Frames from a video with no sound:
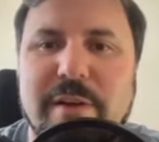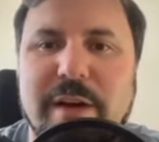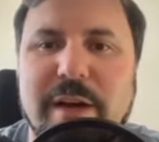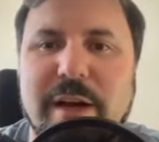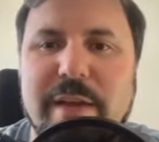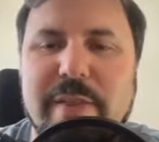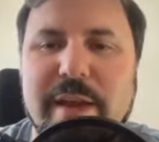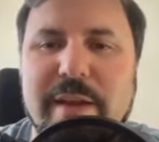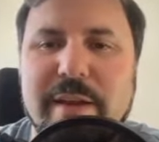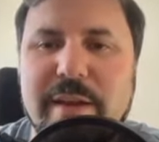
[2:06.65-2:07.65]
uh, and
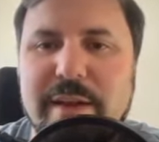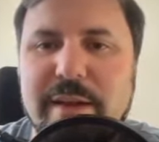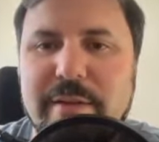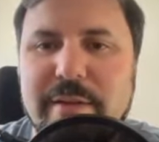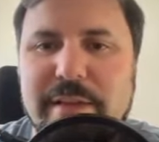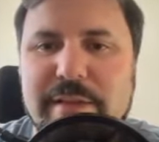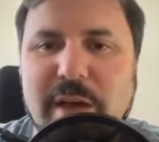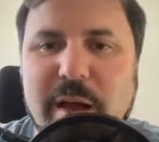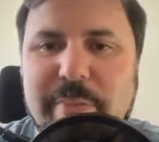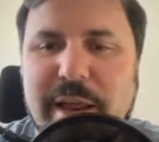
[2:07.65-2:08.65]
then they
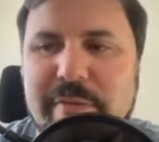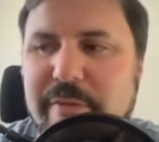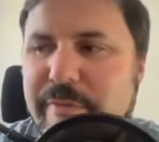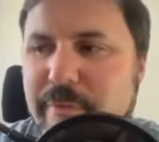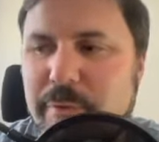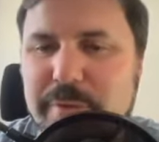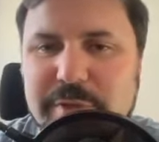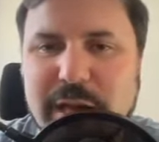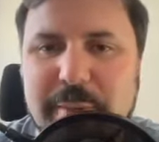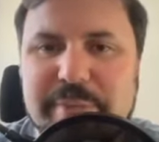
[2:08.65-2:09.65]
stop and have a full
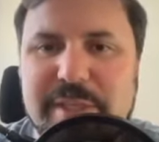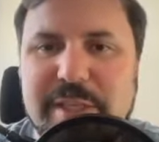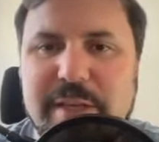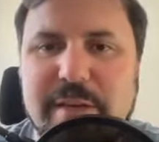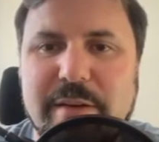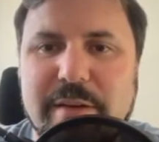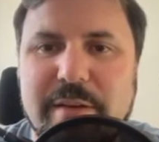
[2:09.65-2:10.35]
stop scene